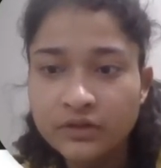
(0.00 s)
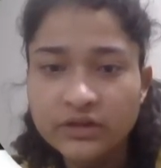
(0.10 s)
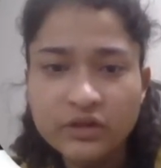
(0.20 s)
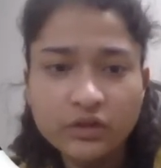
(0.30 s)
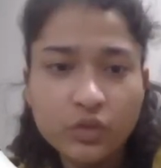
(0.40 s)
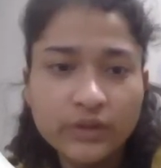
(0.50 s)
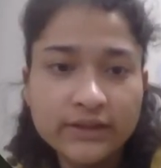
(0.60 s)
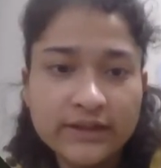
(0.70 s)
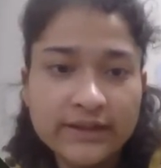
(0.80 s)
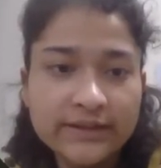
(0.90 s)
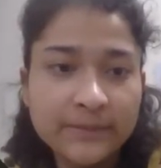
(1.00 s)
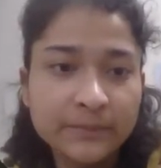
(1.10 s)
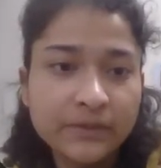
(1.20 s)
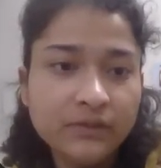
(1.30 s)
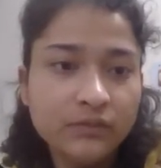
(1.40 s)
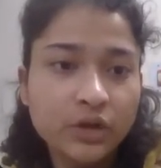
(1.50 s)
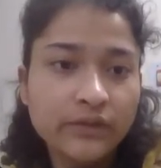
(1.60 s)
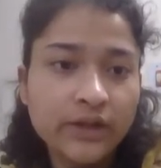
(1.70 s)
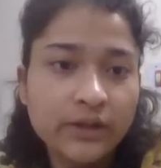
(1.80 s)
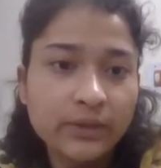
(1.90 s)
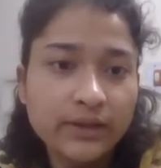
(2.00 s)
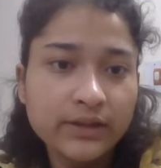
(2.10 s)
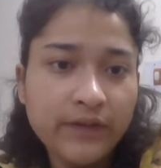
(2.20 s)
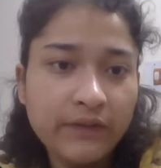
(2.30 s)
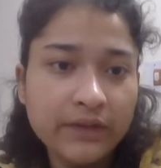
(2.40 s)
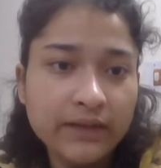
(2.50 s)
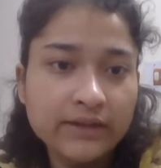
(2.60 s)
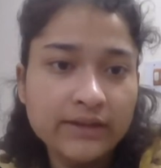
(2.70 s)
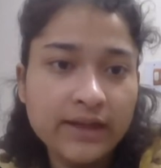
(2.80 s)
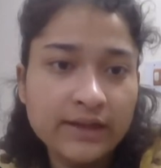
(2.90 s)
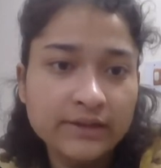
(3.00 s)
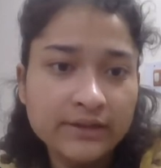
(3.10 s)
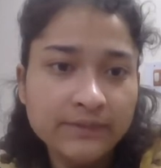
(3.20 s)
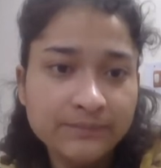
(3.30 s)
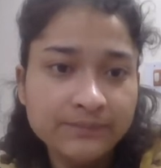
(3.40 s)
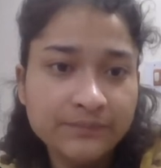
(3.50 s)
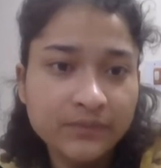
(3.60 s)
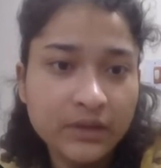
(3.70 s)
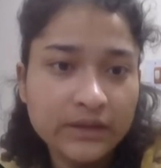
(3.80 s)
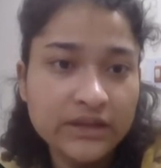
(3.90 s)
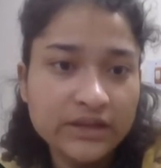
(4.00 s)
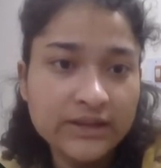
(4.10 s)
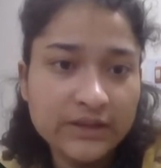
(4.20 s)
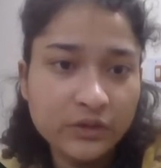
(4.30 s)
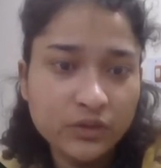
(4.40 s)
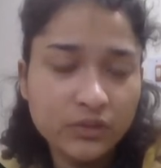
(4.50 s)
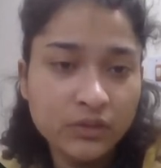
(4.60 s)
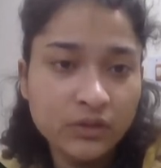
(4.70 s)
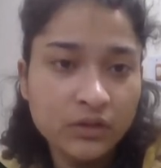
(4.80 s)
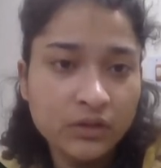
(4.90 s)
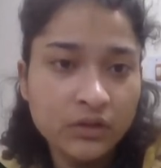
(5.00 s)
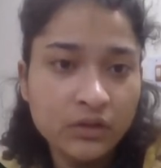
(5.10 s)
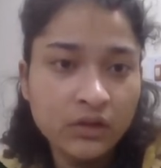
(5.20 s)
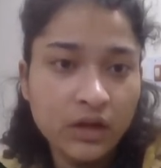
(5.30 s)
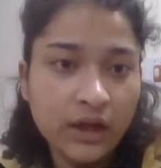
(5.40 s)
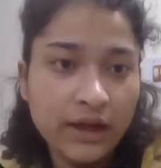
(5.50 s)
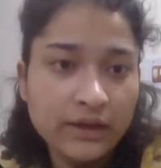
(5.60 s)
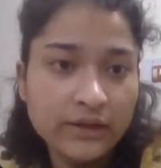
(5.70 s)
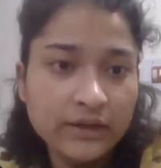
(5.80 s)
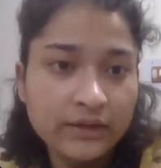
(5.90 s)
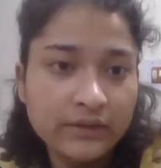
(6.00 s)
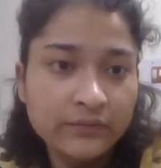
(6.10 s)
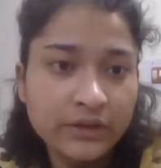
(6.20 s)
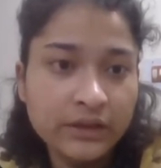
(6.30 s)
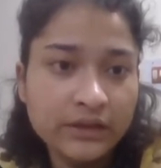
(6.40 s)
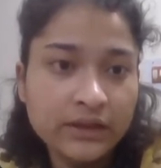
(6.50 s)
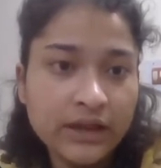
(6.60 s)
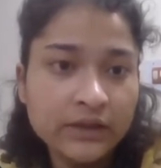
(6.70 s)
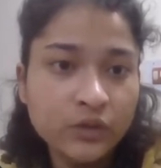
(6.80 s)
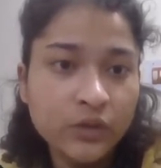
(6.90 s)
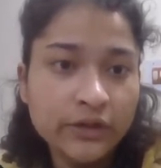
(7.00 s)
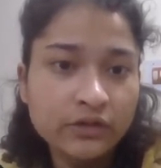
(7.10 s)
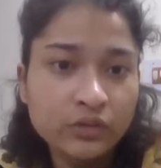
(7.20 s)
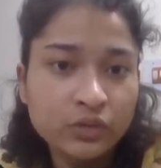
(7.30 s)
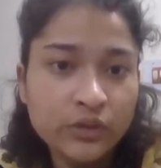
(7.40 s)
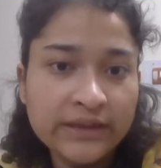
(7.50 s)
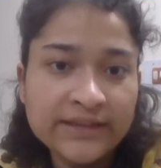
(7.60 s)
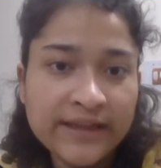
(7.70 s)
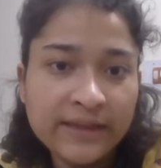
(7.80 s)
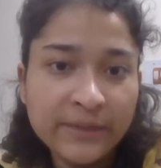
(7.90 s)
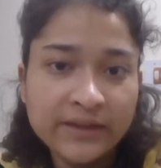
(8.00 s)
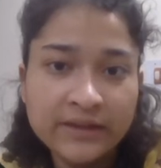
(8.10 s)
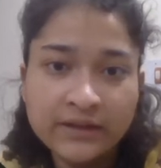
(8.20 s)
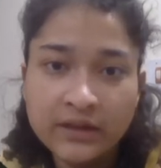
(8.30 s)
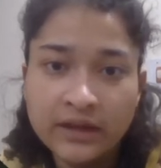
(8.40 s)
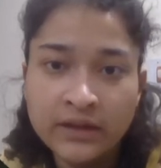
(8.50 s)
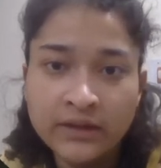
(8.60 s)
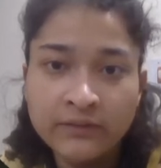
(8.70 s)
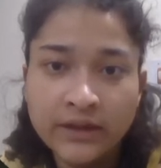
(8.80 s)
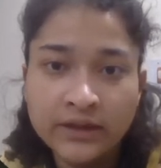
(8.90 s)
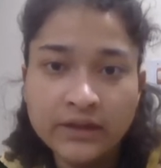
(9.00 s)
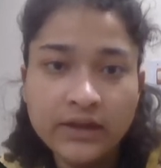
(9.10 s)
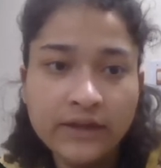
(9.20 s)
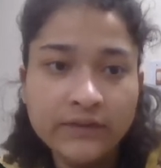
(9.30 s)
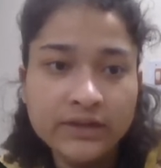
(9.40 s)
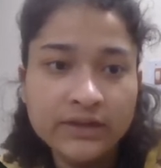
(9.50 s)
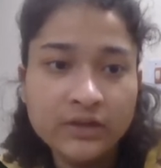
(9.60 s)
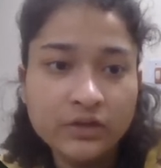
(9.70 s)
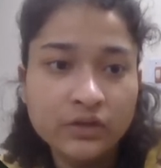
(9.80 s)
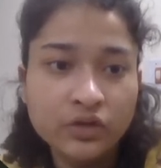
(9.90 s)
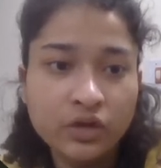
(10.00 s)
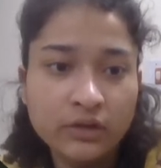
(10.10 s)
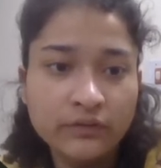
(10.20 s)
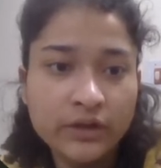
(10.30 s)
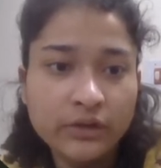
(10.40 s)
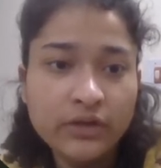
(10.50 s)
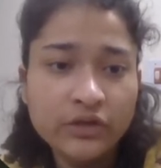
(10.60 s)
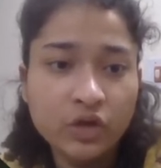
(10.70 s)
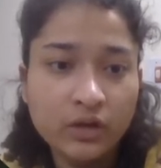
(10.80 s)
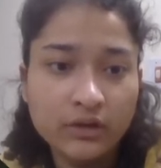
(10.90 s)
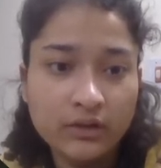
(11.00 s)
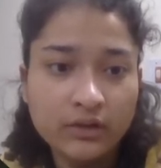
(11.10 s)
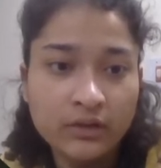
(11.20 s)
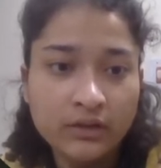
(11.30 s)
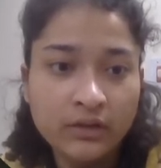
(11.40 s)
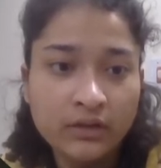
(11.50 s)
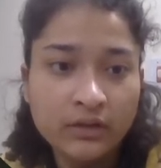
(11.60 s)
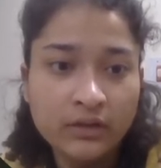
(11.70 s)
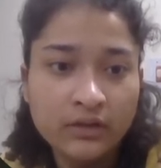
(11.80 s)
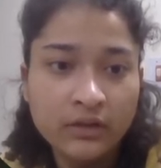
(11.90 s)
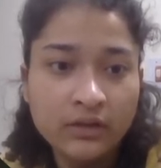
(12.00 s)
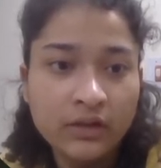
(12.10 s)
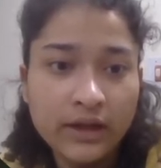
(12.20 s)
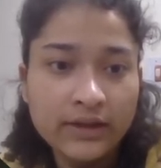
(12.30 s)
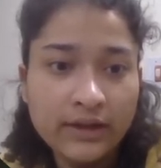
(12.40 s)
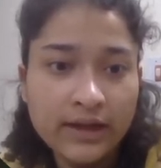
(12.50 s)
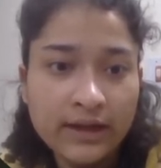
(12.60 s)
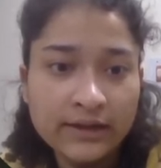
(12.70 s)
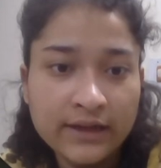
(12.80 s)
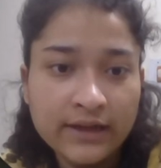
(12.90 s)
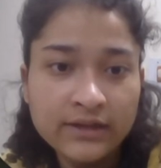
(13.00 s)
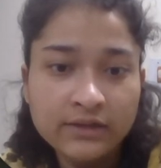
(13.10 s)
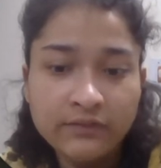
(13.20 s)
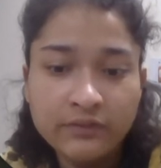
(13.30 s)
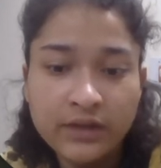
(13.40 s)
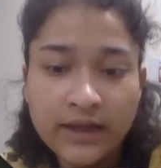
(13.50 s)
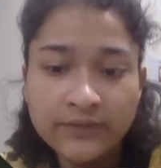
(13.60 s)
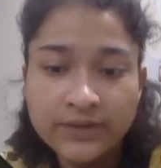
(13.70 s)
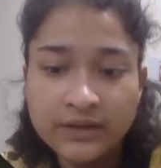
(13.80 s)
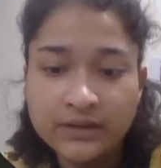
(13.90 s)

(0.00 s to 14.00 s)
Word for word: the code is really simple. What we are doing is we have taken this answer, initially 0, and we are going through each element in the vector, and we are just XOR. We are doing XOR, and then at last we will have C.